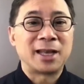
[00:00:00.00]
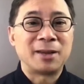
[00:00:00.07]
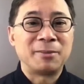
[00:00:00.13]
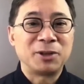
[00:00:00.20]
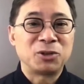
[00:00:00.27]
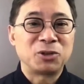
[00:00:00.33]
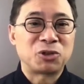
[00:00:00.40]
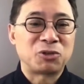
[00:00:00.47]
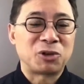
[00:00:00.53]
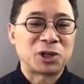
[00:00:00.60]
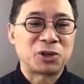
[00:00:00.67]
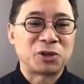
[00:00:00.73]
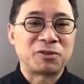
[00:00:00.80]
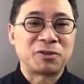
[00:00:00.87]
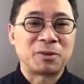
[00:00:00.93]
chemical
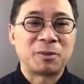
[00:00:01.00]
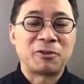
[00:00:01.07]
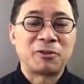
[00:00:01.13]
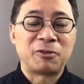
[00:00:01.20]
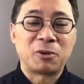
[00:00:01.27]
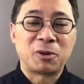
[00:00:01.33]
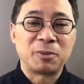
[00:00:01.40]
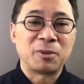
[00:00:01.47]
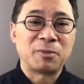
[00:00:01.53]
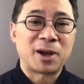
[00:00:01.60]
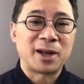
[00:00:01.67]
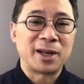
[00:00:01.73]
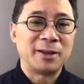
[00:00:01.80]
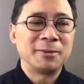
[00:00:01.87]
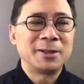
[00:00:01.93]
structure from a form your
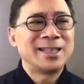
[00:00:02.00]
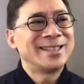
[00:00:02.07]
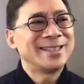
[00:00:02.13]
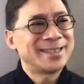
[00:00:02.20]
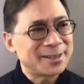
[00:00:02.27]
body